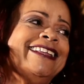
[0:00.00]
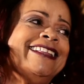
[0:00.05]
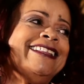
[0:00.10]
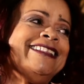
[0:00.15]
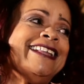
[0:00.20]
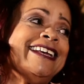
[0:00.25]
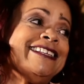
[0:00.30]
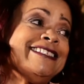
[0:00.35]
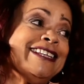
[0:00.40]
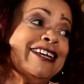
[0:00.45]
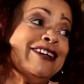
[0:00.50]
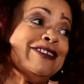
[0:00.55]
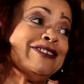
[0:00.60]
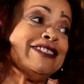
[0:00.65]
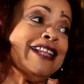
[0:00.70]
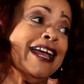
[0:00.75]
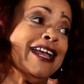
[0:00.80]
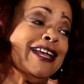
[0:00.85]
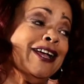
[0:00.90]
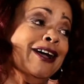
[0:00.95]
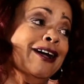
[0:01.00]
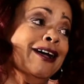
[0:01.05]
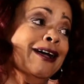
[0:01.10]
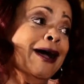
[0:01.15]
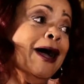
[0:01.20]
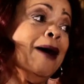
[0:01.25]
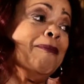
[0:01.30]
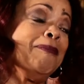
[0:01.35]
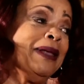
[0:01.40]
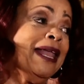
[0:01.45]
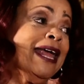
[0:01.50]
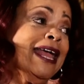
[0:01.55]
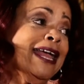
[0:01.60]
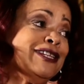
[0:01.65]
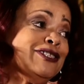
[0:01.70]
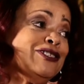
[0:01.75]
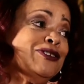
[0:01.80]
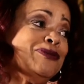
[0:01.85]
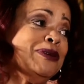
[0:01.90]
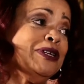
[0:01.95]
That sounds like a, a plan
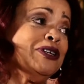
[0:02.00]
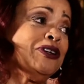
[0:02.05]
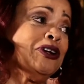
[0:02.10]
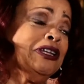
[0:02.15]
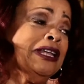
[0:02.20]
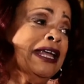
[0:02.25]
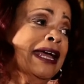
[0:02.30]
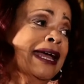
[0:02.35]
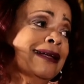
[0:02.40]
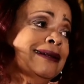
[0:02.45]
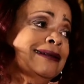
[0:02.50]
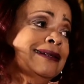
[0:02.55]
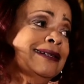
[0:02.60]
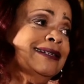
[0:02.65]
to me, that, Colette. That's